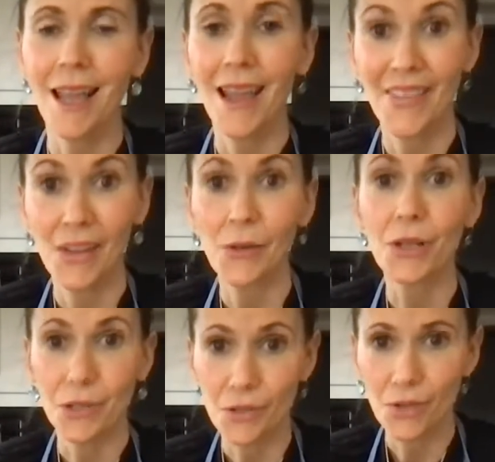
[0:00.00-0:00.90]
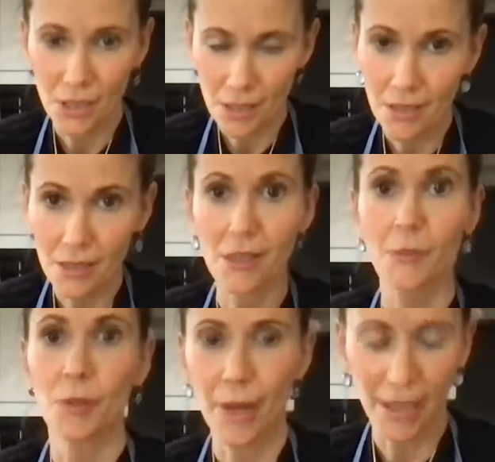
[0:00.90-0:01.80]
And then you can do these
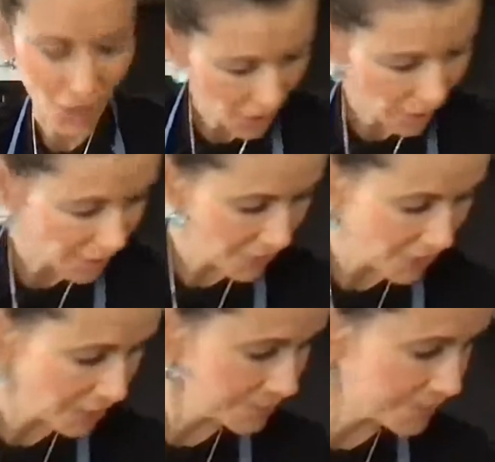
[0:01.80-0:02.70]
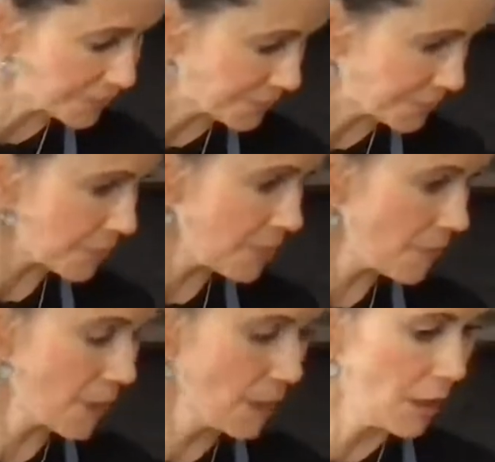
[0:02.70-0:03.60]
double batching kind of thing.
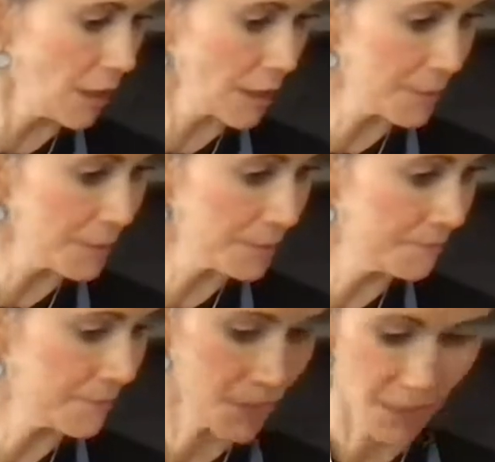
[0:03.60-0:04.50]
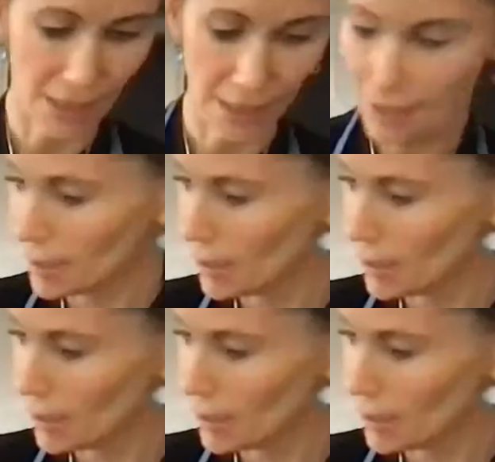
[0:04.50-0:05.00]
Tahini.